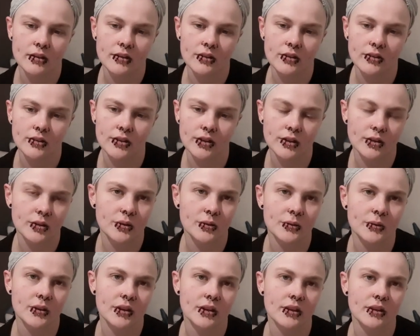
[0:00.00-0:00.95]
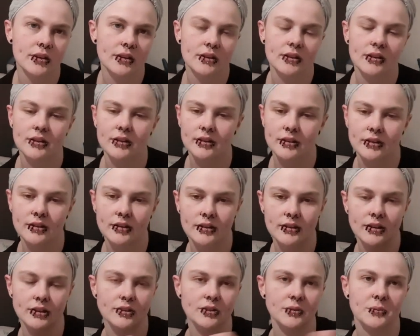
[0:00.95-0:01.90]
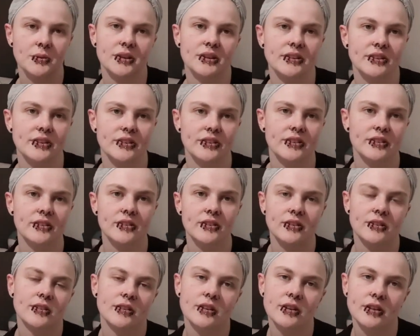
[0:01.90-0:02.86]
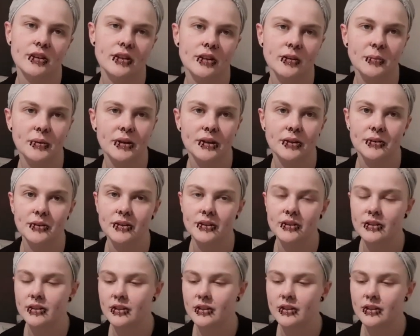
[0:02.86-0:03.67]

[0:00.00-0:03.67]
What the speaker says: So now I'm gonna just talk about